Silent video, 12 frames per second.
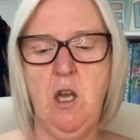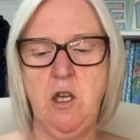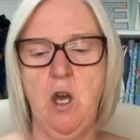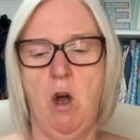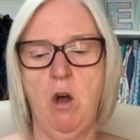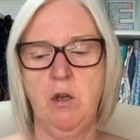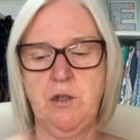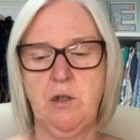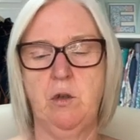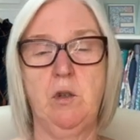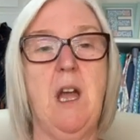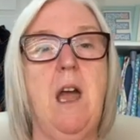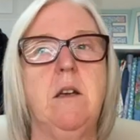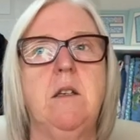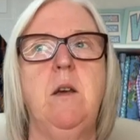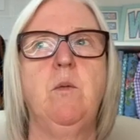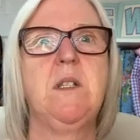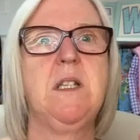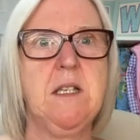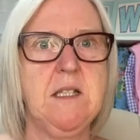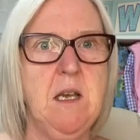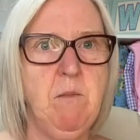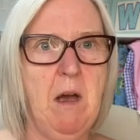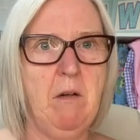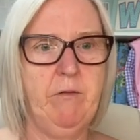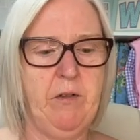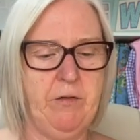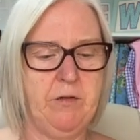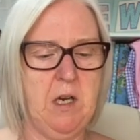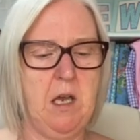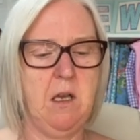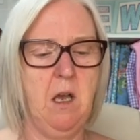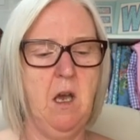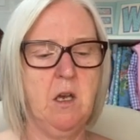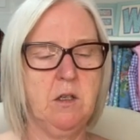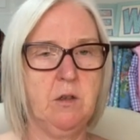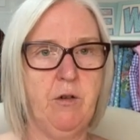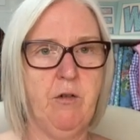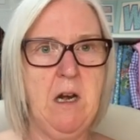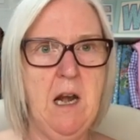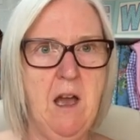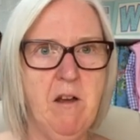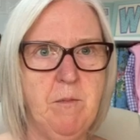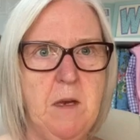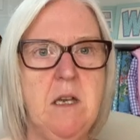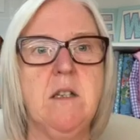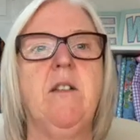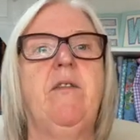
You also get it was sixteen pound fifty, so three and a half meters of